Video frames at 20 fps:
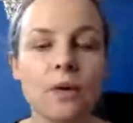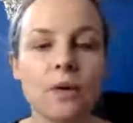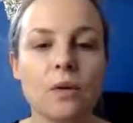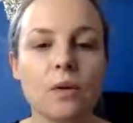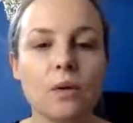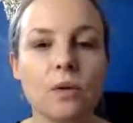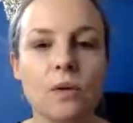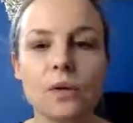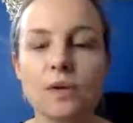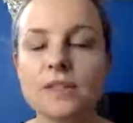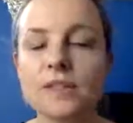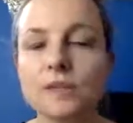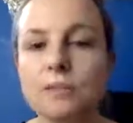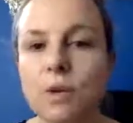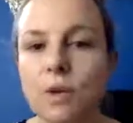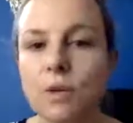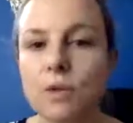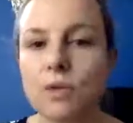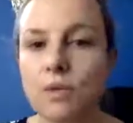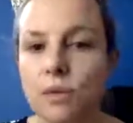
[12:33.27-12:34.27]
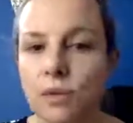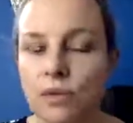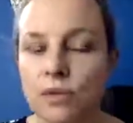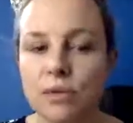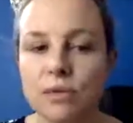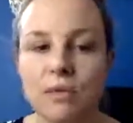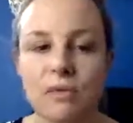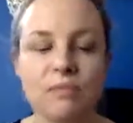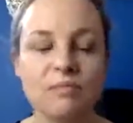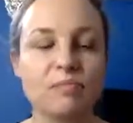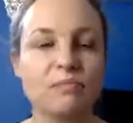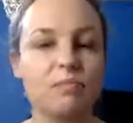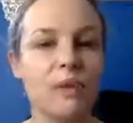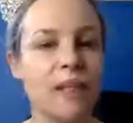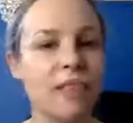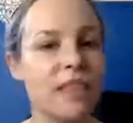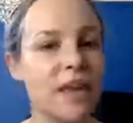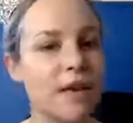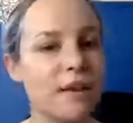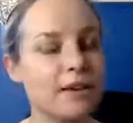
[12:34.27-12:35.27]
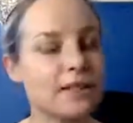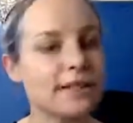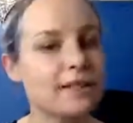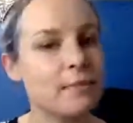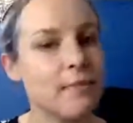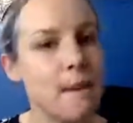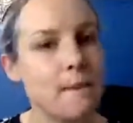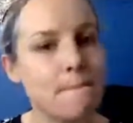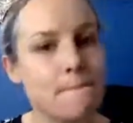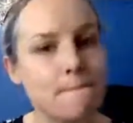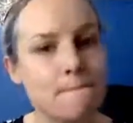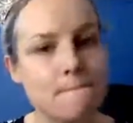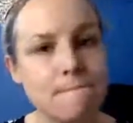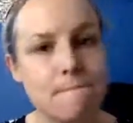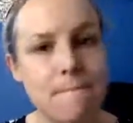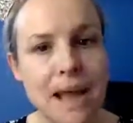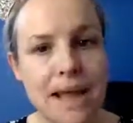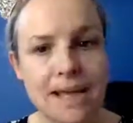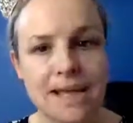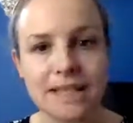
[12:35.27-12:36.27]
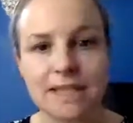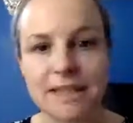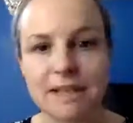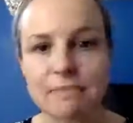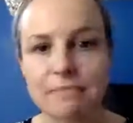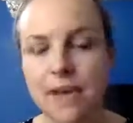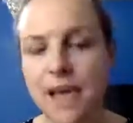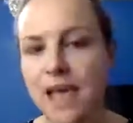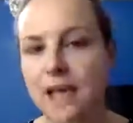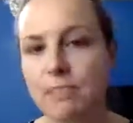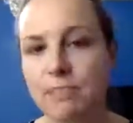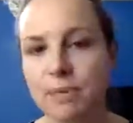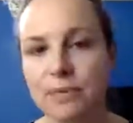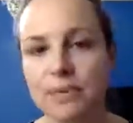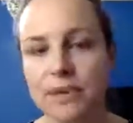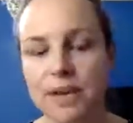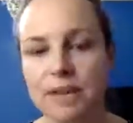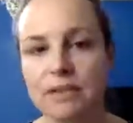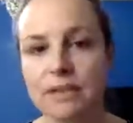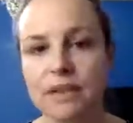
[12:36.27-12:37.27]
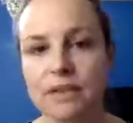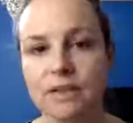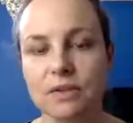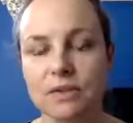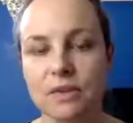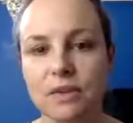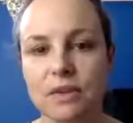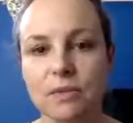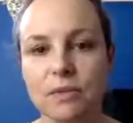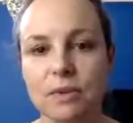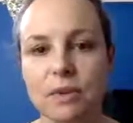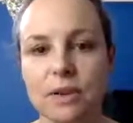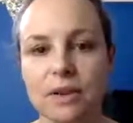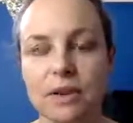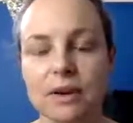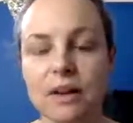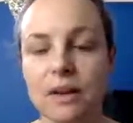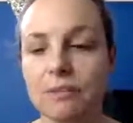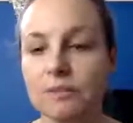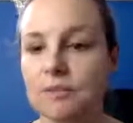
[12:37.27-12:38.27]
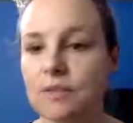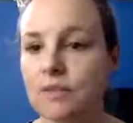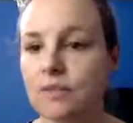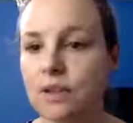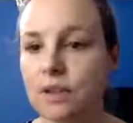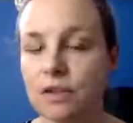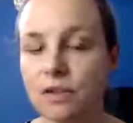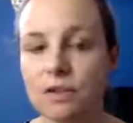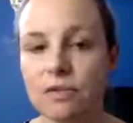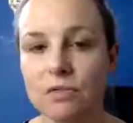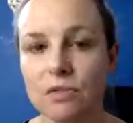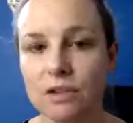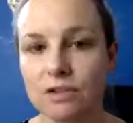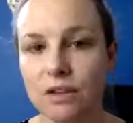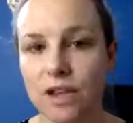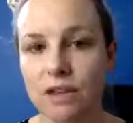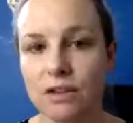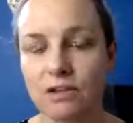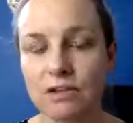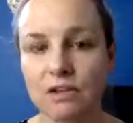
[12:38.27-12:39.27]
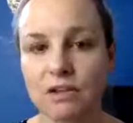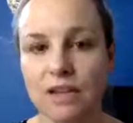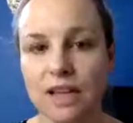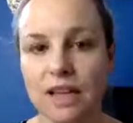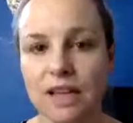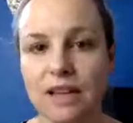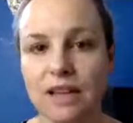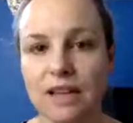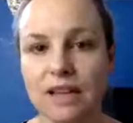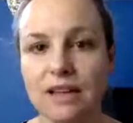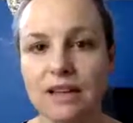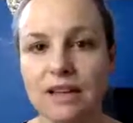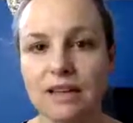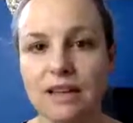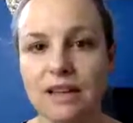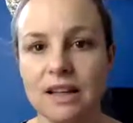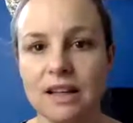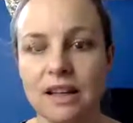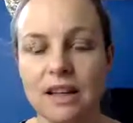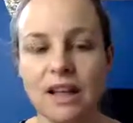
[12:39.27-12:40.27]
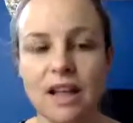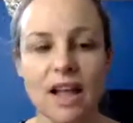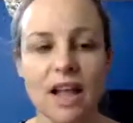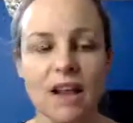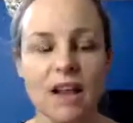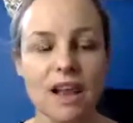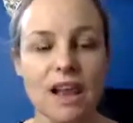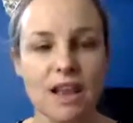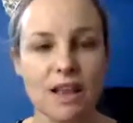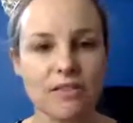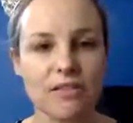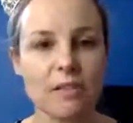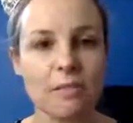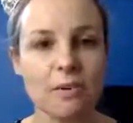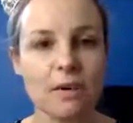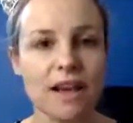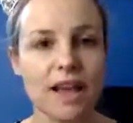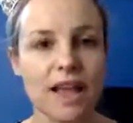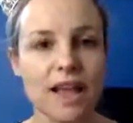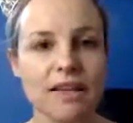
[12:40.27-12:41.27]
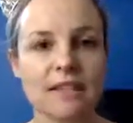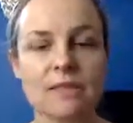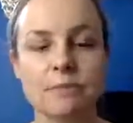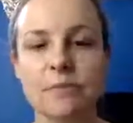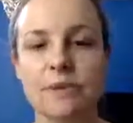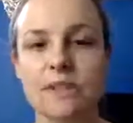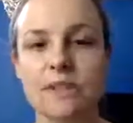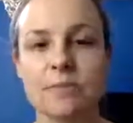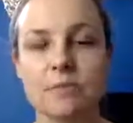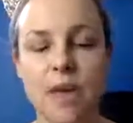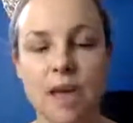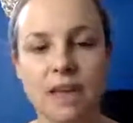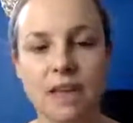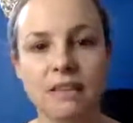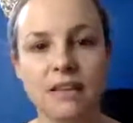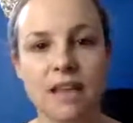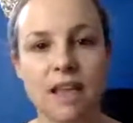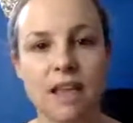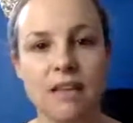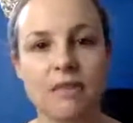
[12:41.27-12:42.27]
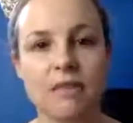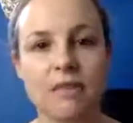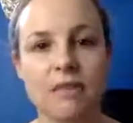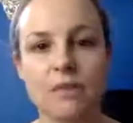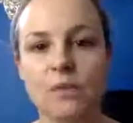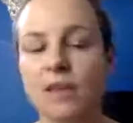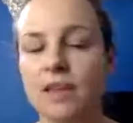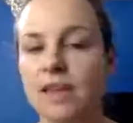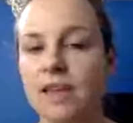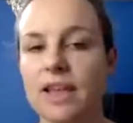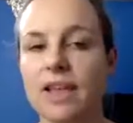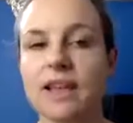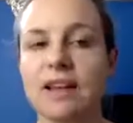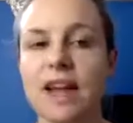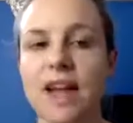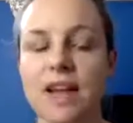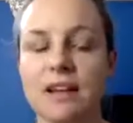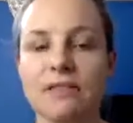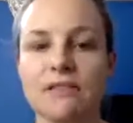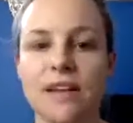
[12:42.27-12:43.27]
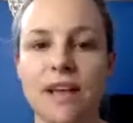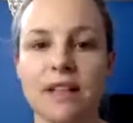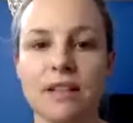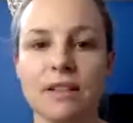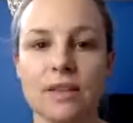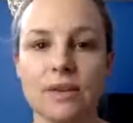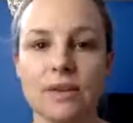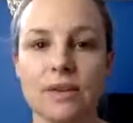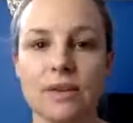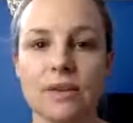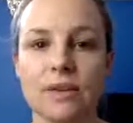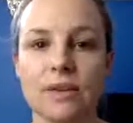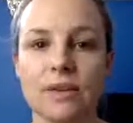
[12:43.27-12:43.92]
We're a small group, but there are some amazing people in this group. And I'm so thrilled that you're all here. And everybody has a perspective where they can add value.